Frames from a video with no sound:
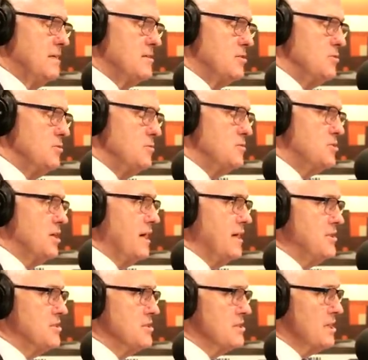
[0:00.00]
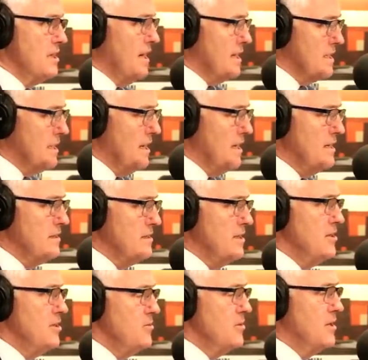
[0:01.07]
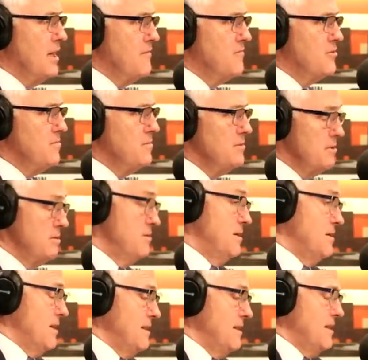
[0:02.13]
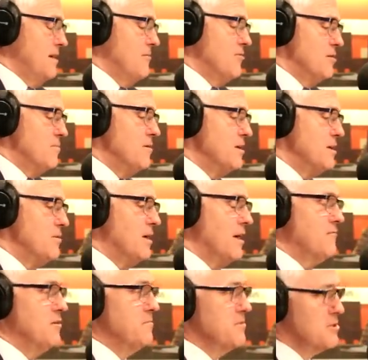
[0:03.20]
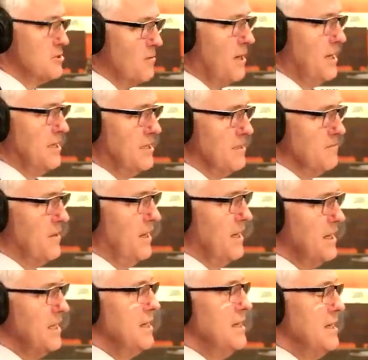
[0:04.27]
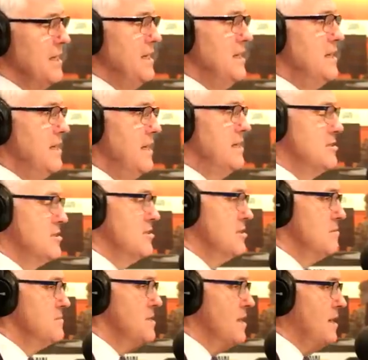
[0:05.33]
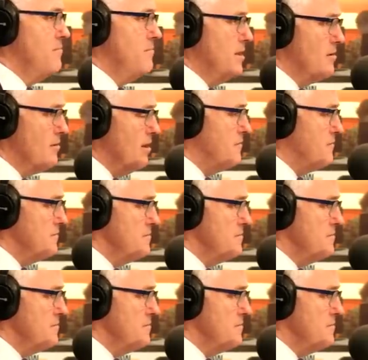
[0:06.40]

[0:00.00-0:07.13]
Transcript: to changes like that, then inevitably you would have to persuade them that in net terms they are better off.